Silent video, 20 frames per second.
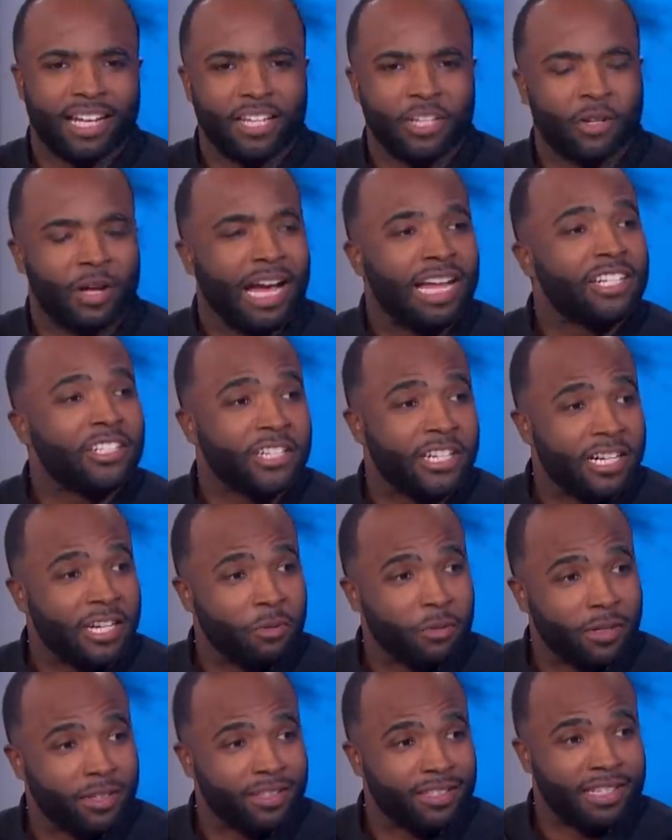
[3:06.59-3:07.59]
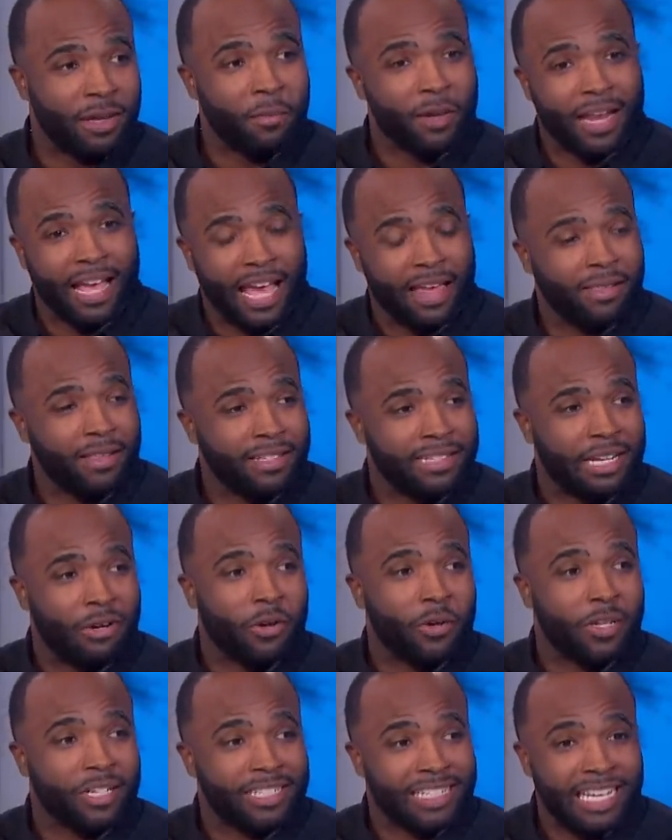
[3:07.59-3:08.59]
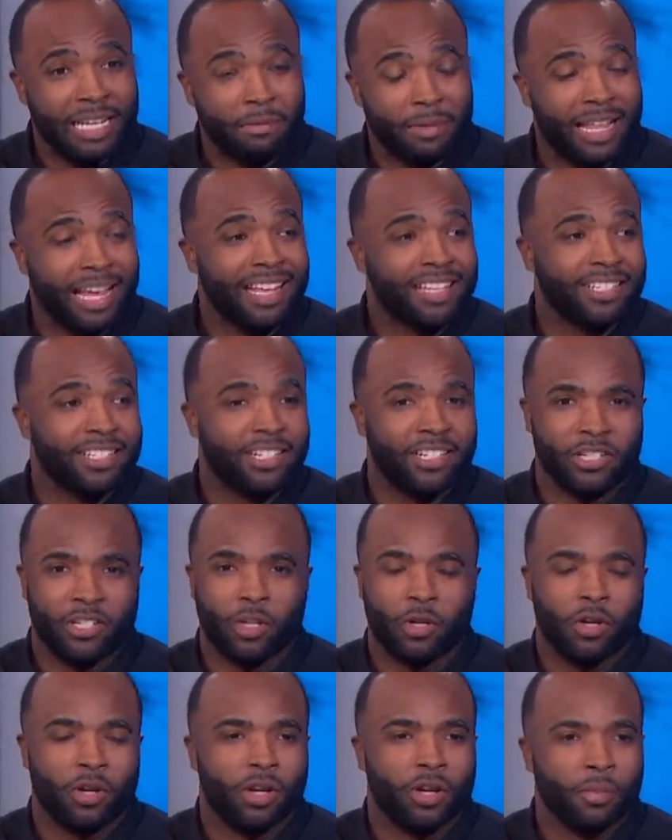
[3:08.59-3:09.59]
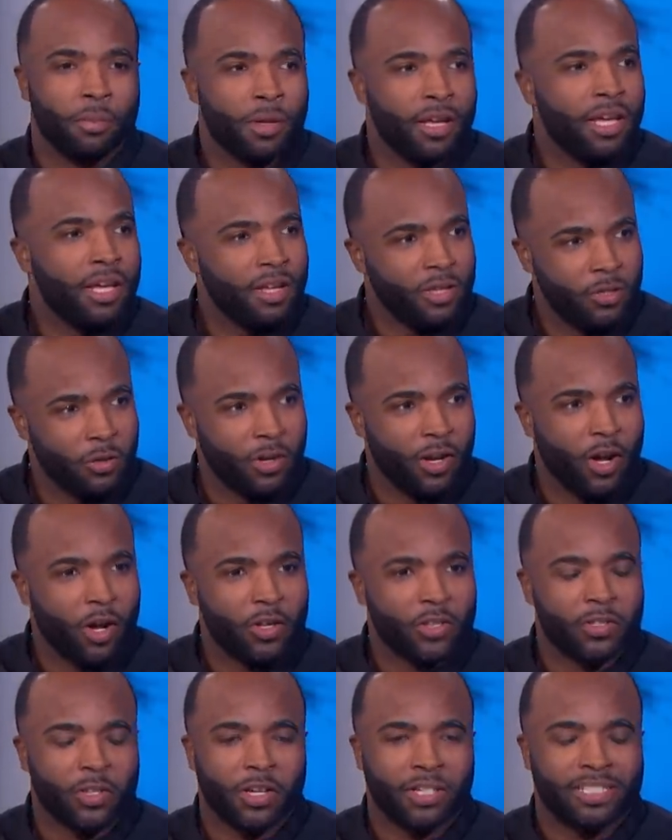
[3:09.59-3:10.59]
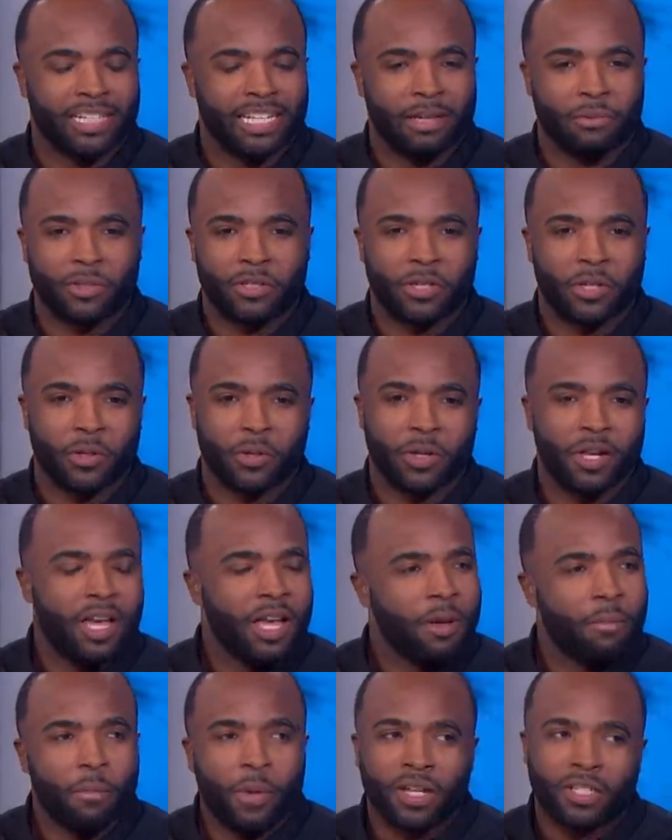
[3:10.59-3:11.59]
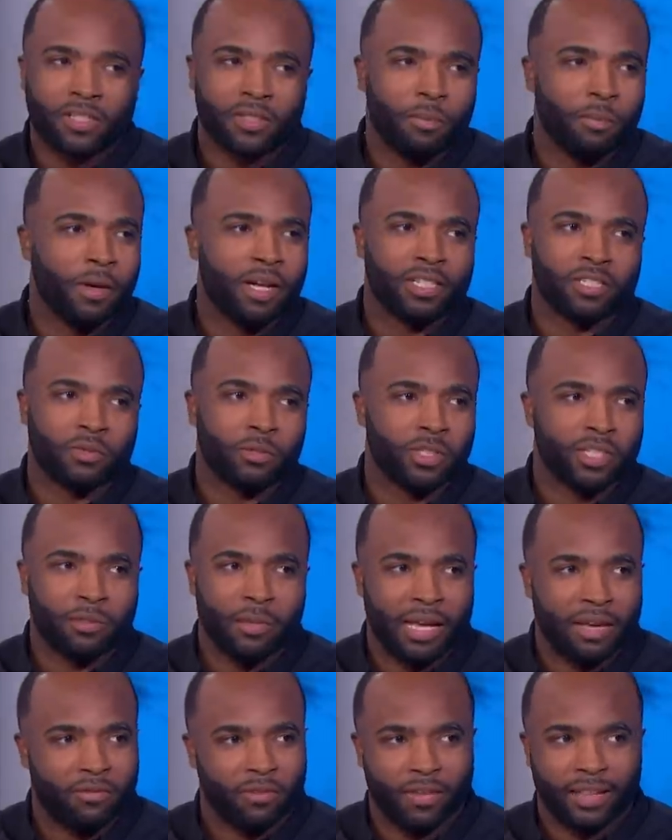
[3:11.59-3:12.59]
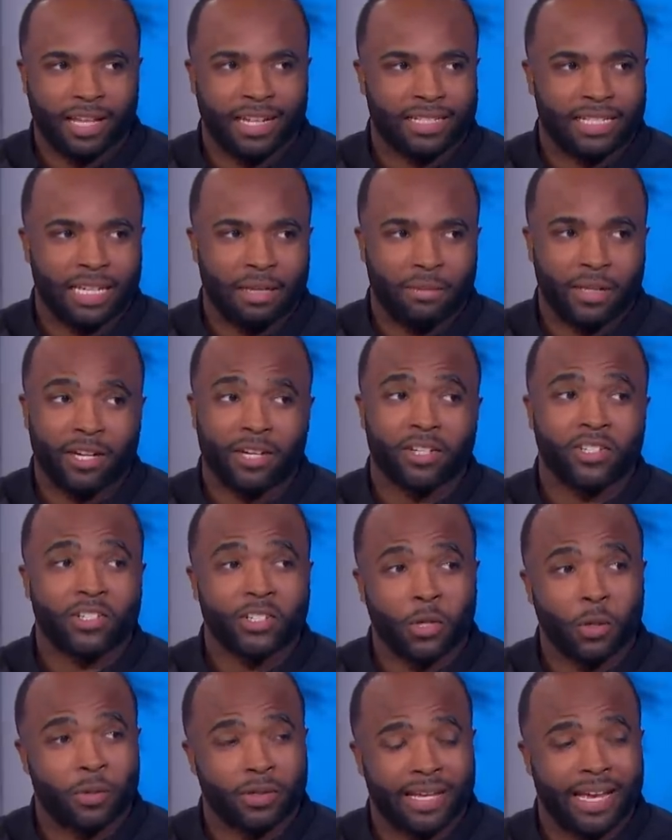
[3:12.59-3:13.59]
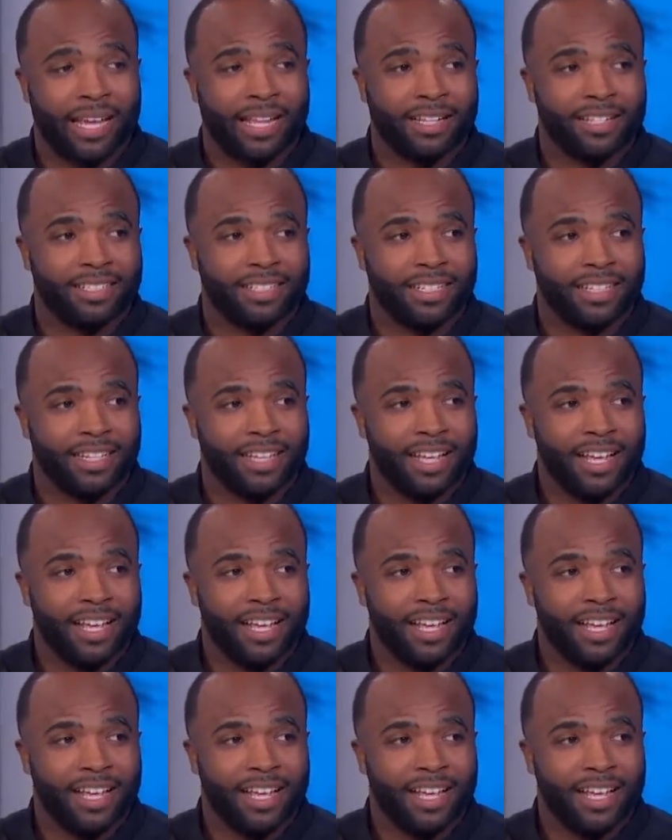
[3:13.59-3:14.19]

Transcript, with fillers: I, you know, I cheered with some of the athletes that were on the team last year, you know, um, doing an all-star team. So much, much respect for that team. They're so talented.